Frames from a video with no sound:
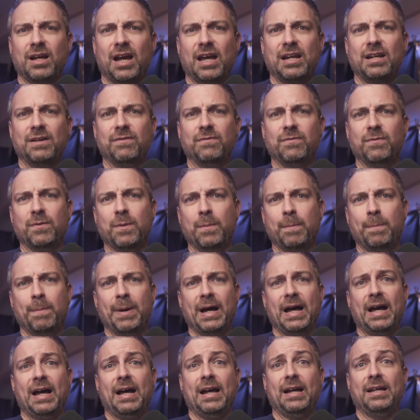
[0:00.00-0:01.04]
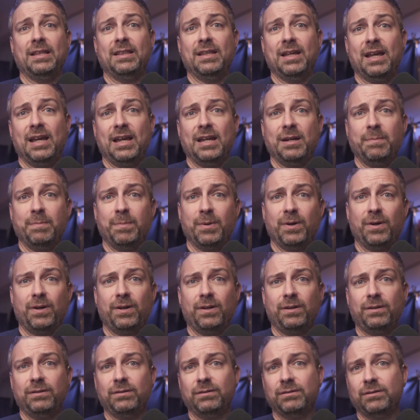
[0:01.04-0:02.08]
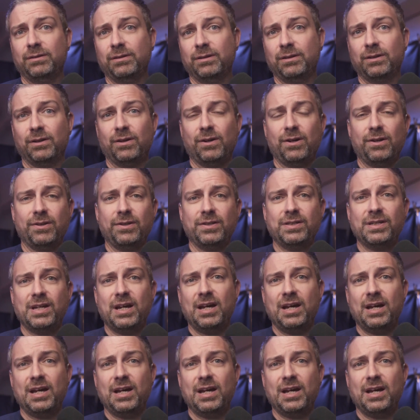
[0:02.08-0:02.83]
kind of behind the 8 ball all